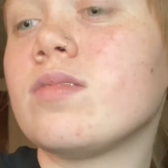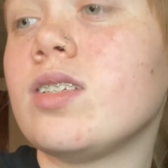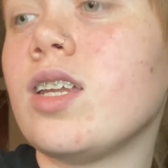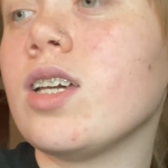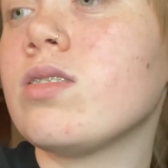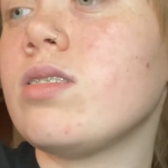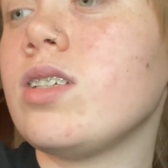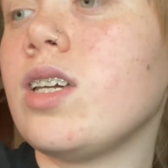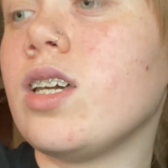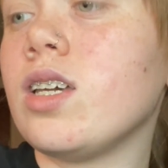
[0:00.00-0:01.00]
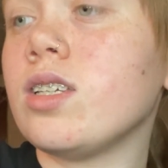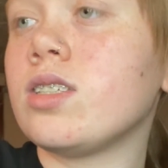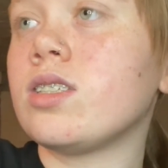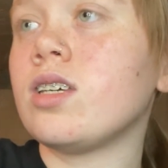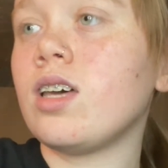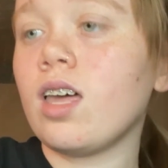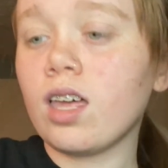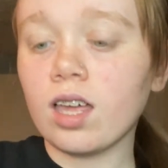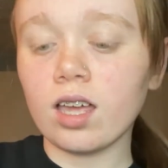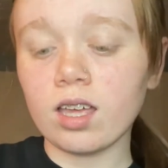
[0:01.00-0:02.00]
the next one is
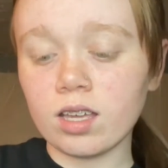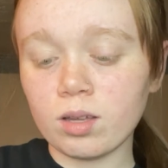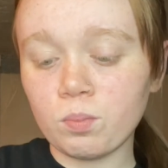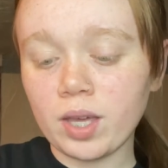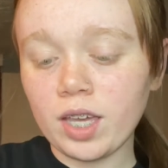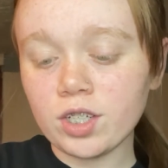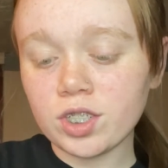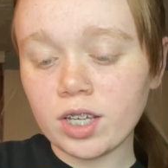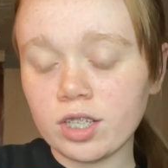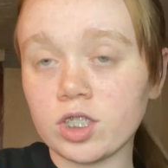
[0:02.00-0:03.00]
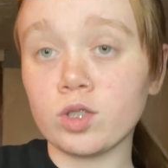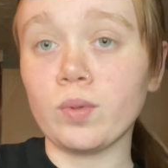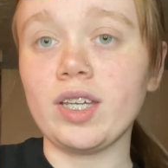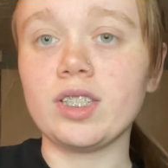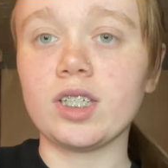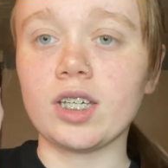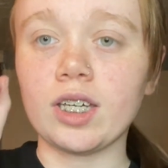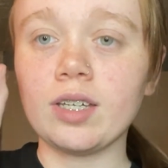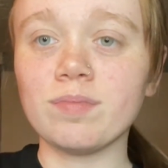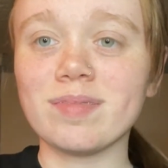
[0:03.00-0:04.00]
a uh, peach and sweet
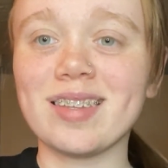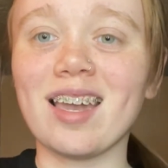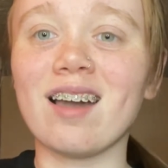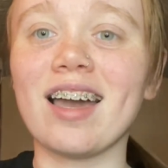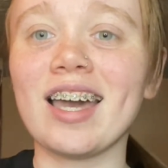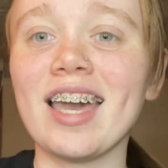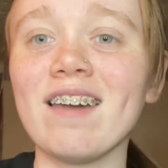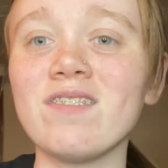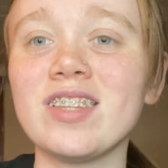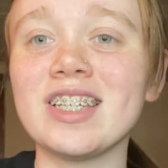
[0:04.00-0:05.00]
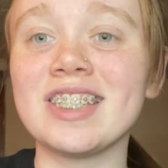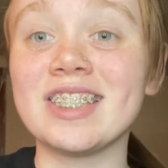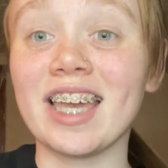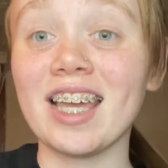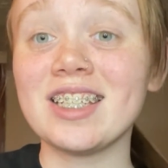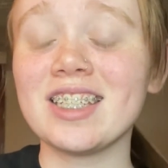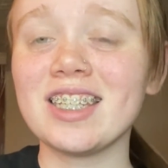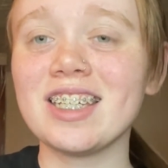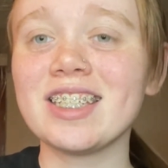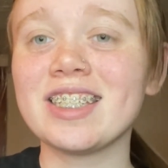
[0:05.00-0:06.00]
tea now i have the set to
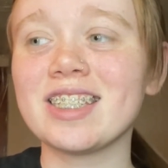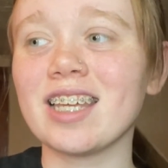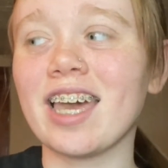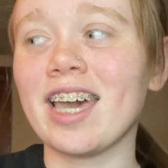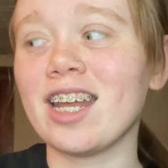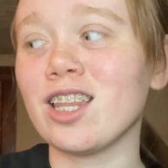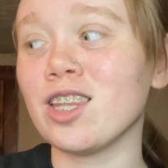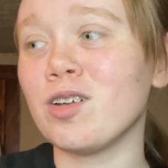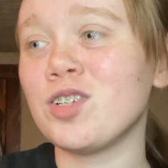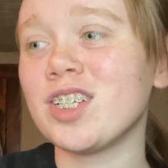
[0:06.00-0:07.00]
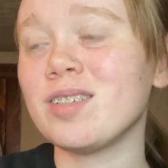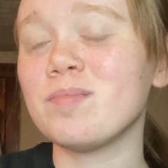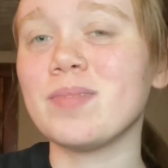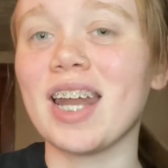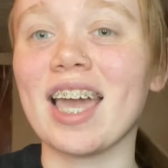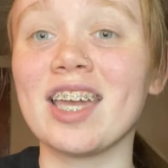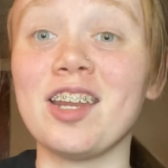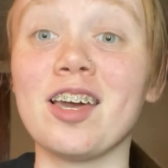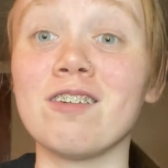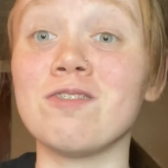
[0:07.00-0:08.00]
this i had a lotion but i
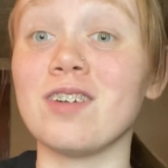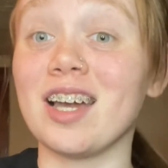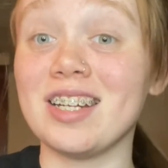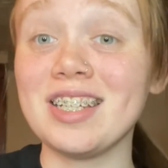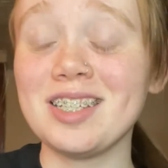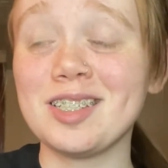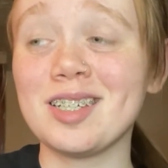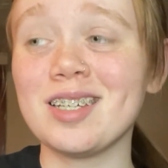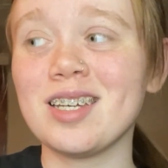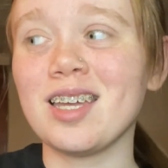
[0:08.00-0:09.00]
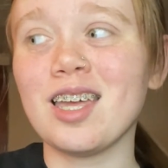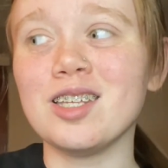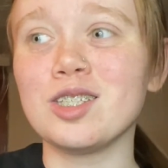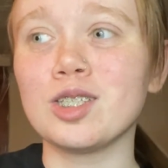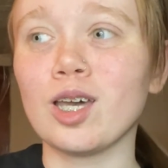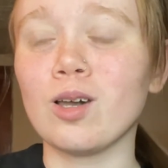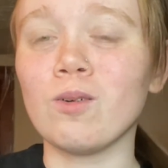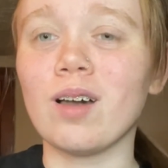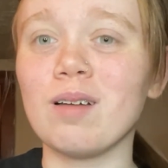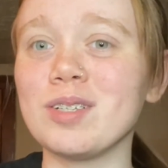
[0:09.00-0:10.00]
cannot find it
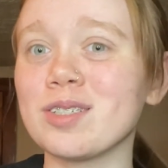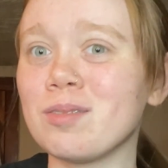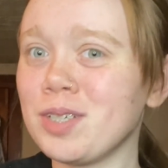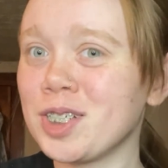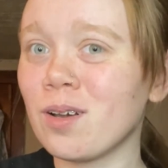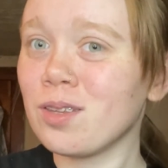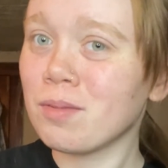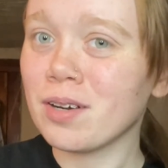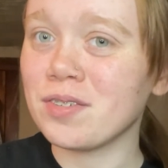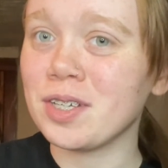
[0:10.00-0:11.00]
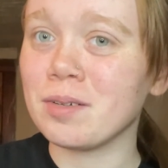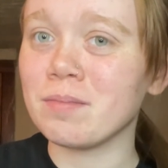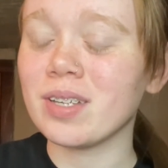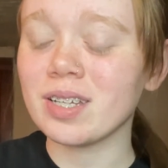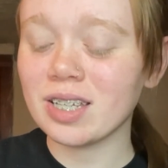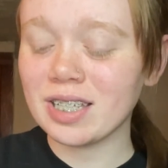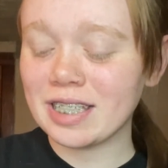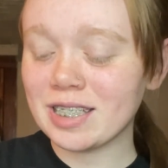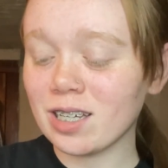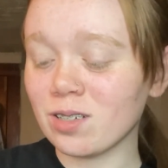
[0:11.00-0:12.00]
so I'm just going to be showing the perfume.
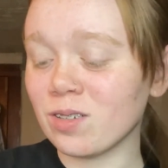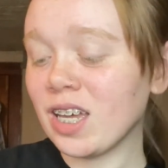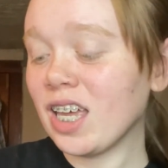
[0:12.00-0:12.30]
So